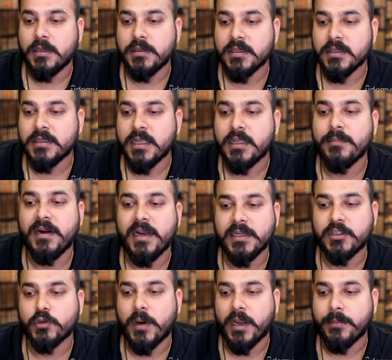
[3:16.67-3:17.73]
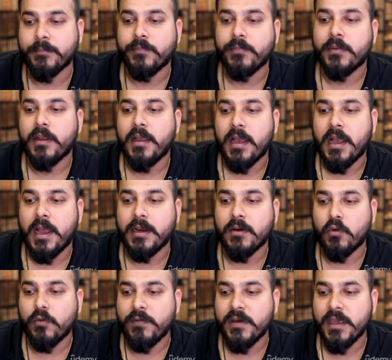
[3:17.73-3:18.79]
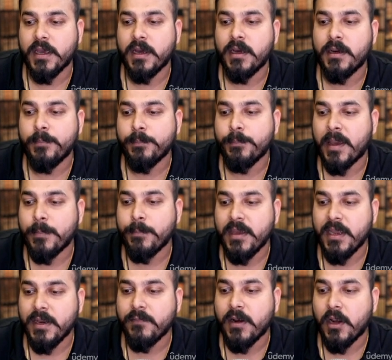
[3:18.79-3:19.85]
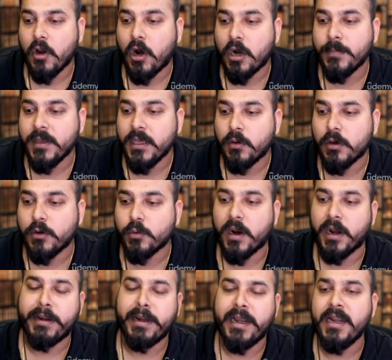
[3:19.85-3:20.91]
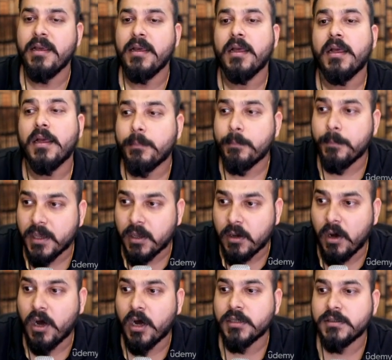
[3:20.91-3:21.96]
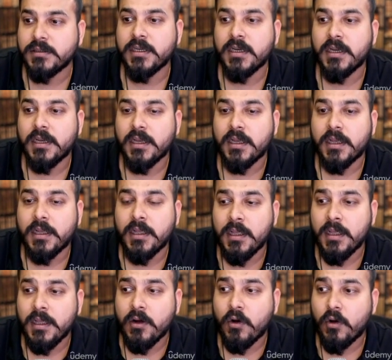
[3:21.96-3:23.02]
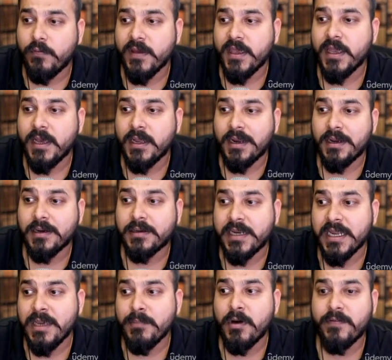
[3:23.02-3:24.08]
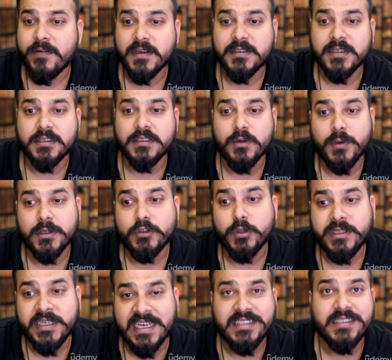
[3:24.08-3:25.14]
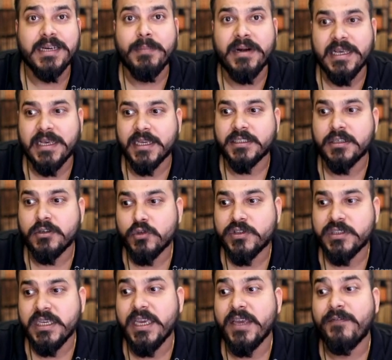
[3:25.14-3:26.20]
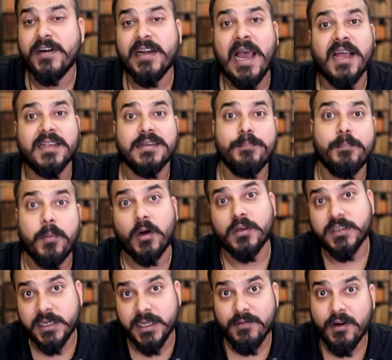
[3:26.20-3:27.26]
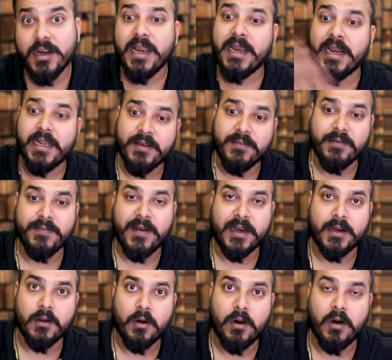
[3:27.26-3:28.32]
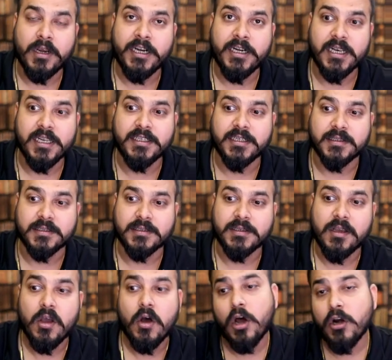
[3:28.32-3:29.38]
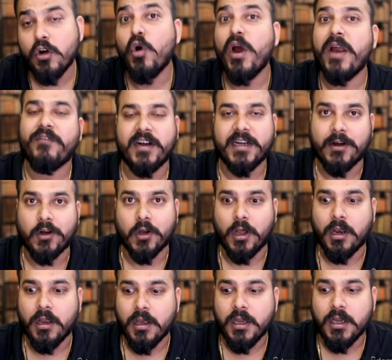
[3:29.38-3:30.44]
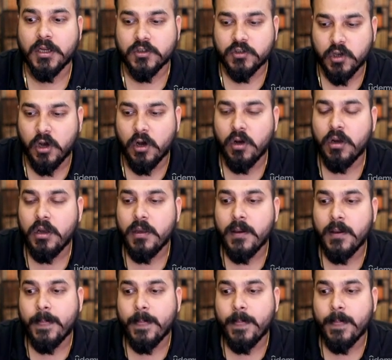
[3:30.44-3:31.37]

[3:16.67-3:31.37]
this is nothing but H1. And over here, my mean will not be equal to 100 because over here, a team of researchers wants to test a medication to see if it has a positive or negative effect on intelligence or no effect at all. So